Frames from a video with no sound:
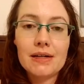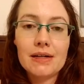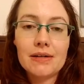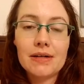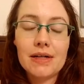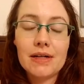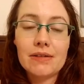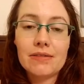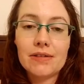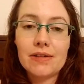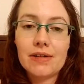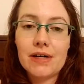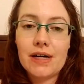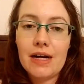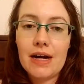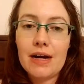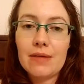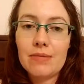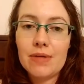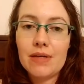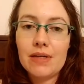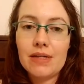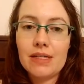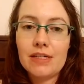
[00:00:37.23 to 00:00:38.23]
Governor
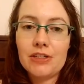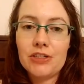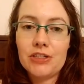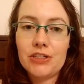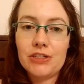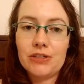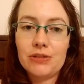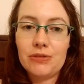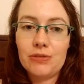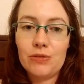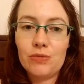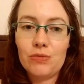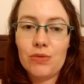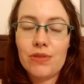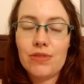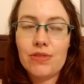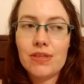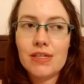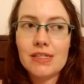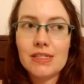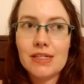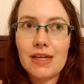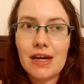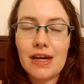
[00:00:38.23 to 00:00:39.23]
Abbott has shown with
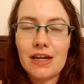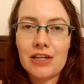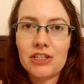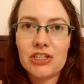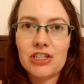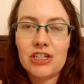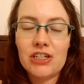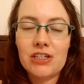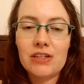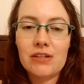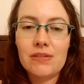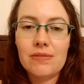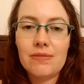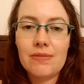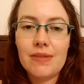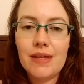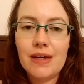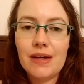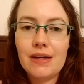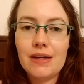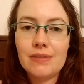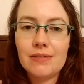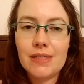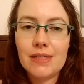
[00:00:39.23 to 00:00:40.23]
this action
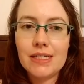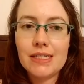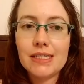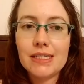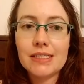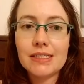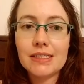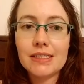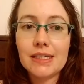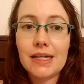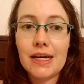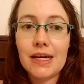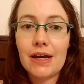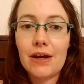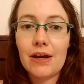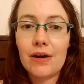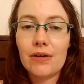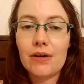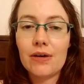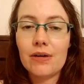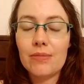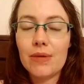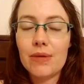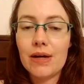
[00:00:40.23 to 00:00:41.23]
that he doesn't
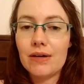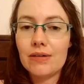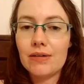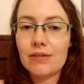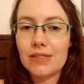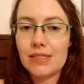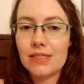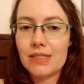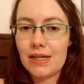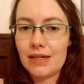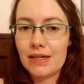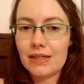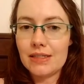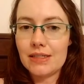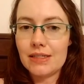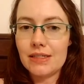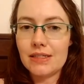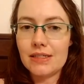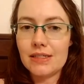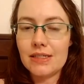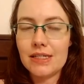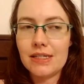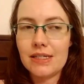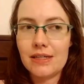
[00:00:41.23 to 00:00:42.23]
care about
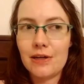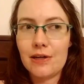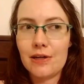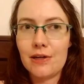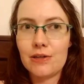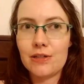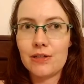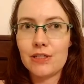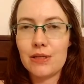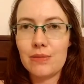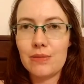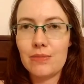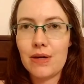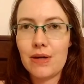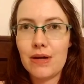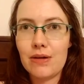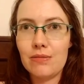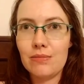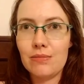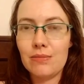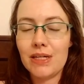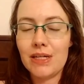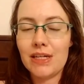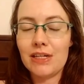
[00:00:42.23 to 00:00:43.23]
Texans. He cares
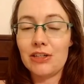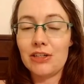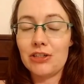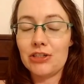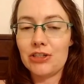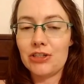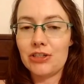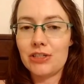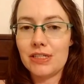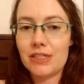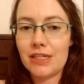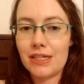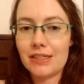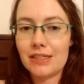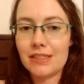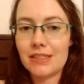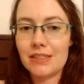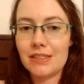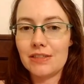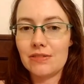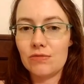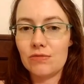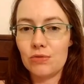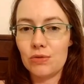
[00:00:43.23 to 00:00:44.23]
about making sure
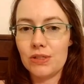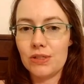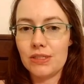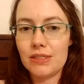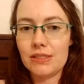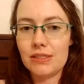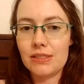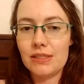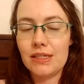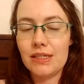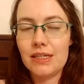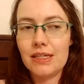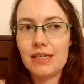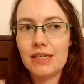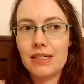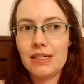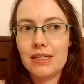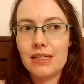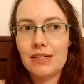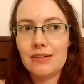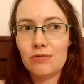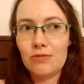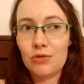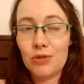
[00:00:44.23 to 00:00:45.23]
Texans'
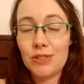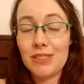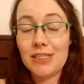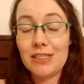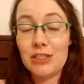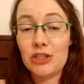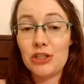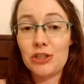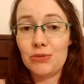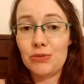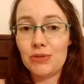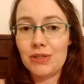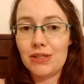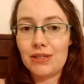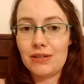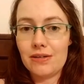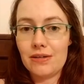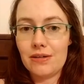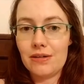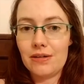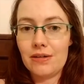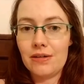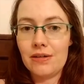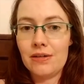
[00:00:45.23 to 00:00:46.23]
voices don't get
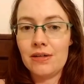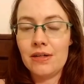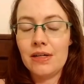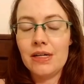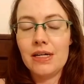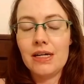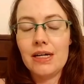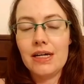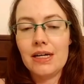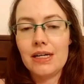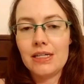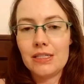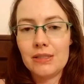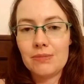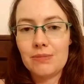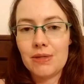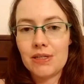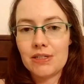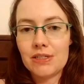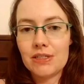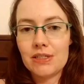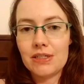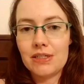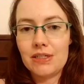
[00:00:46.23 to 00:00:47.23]
heard,
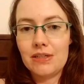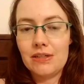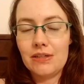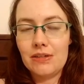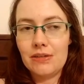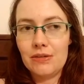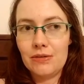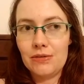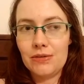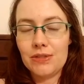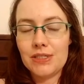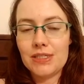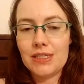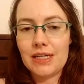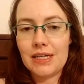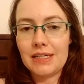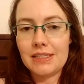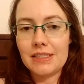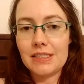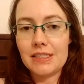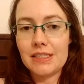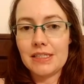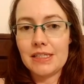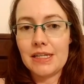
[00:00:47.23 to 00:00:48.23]
especially those
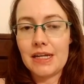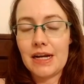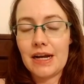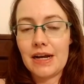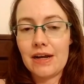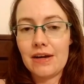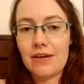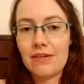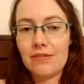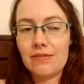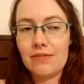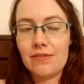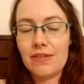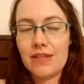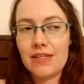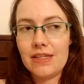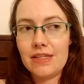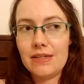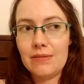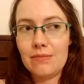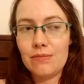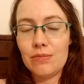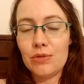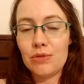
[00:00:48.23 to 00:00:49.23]
Texans that have
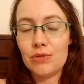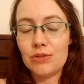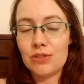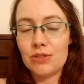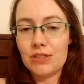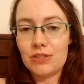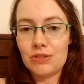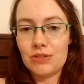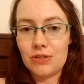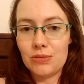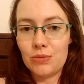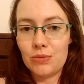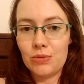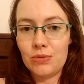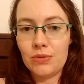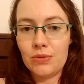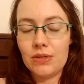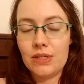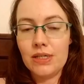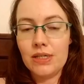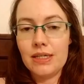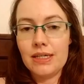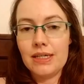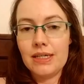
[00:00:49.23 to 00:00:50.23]
the most trouble
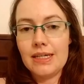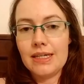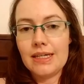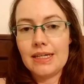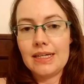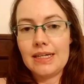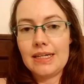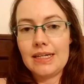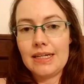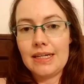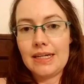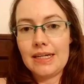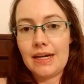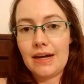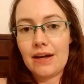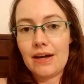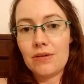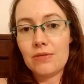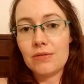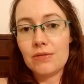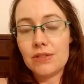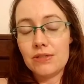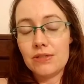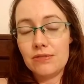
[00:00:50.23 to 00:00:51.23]
getting
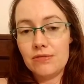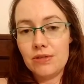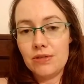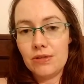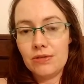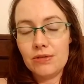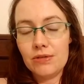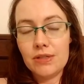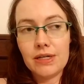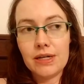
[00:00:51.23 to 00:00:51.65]
out to vote.